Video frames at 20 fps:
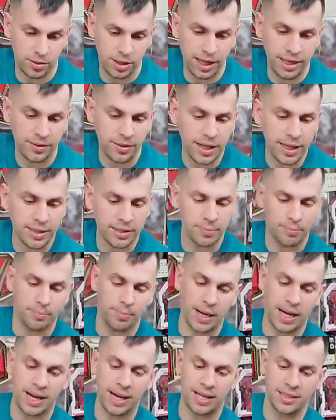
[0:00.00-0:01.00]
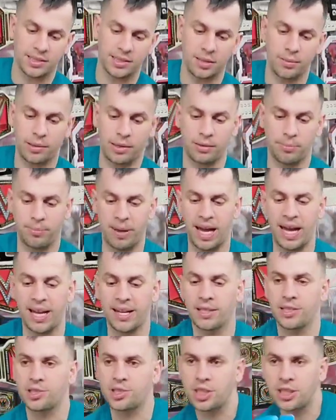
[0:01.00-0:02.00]
I like the box, the like,
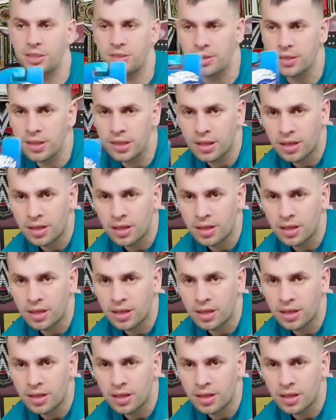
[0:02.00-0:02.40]
packaging.